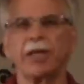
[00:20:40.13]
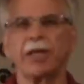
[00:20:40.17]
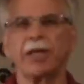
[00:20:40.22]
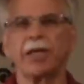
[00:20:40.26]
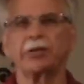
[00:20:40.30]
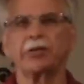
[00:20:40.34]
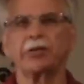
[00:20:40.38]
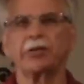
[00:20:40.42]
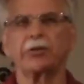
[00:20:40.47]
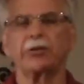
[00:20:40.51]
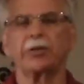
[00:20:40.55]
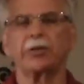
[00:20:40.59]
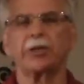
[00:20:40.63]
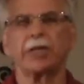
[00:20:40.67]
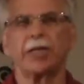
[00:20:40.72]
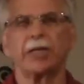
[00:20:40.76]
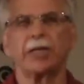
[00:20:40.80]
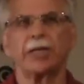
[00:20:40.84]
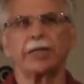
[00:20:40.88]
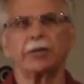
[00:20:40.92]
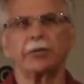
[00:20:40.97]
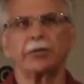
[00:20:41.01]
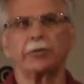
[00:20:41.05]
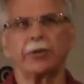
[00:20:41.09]
And so
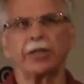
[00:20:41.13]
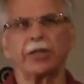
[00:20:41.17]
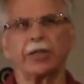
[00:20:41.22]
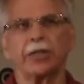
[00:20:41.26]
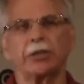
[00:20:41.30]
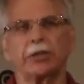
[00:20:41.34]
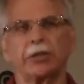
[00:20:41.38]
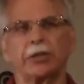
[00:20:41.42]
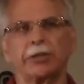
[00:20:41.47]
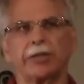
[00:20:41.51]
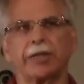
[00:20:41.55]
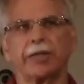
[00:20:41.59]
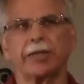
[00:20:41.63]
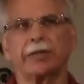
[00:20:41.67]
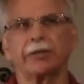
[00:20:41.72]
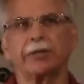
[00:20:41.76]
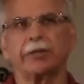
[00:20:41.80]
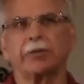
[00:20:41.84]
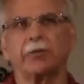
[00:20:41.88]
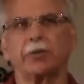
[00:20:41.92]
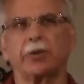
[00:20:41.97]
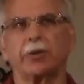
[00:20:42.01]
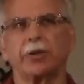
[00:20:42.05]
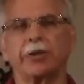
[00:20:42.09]
the way I looked at
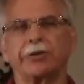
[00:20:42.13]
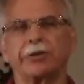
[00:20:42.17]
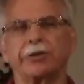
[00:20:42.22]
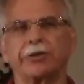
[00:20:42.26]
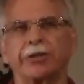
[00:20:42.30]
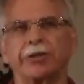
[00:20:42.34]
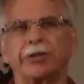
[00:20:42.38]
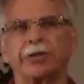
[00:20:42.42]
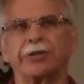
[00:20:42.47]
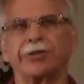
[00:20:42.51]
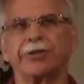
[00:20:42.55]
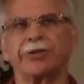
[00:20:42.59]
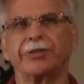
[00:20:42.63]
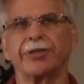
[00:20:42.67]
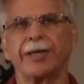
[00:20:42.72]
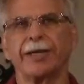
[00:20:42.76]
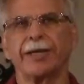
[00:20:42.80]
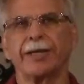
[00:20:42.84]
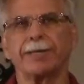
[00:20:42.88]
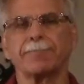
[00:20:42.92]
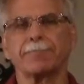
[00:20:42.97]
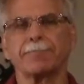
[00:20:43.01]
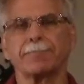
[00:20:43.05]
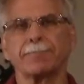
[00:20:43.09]
it is
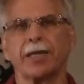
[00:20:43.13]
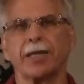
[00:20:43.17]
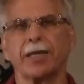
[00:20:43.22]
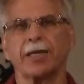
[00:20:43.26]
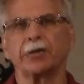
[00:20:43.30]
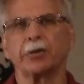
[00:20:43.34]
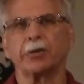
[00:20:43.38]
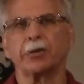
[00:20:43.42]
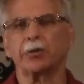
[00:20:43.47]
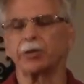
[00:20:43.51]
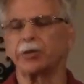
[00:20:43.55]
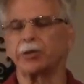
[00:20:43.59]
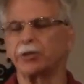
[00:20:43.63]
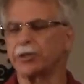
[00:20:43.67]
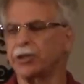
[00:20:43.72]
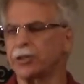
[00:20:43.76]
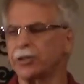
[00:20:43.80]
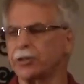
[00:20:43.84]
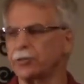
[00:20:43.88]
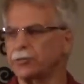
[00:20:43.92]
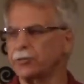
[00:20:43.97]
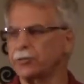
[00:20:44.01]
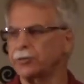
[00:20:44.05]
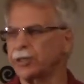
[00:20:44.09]
that as I was
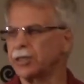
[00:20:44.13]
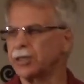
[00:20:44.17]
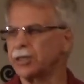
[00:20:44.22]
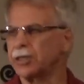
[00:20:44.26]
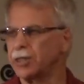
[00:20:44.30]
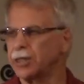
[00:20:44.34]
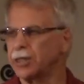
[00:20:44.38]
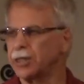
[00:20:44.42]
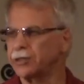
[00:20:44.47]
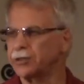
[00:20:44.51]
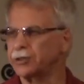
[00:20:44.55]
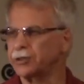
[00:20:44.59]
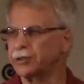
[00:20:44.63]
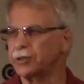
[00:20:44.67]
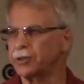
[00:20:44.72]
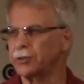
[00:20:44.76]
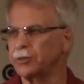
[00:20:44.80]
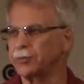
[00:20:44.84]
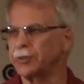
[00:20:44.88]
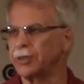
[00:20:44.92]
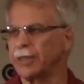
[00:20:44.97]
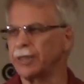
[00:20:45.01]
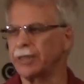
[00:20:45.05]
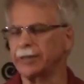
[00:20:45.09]
looking through that
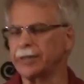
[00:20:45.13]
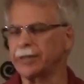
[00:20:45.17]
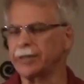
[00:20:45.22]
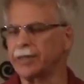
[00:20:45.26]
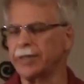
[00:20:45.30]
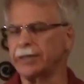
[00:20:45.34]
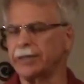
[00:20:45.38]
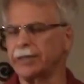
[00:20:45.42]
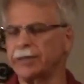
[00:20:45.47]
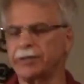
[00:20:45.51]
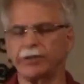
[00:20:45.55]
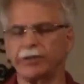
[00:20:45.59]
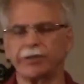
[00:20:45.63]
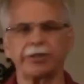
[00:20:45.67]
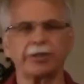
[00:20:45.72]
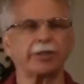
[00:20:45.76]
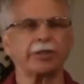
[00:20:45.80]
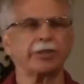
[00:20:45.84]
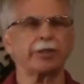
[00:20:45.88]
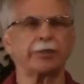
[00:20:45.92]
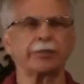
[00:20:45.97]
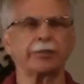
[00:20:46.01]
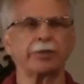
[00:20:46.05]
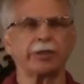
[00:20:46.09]
kaleidoscope, and it just
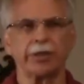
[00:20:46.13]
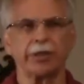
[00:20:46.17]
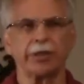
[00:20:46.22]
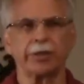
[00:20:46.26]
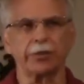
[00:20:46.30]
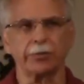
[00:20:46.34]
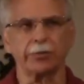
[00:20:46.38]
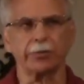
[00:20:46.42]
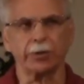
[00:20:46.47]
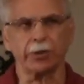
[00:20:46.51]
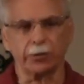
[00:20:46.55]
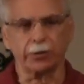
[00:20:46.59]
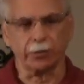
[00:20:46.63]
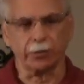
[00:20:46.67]
didn't come together, but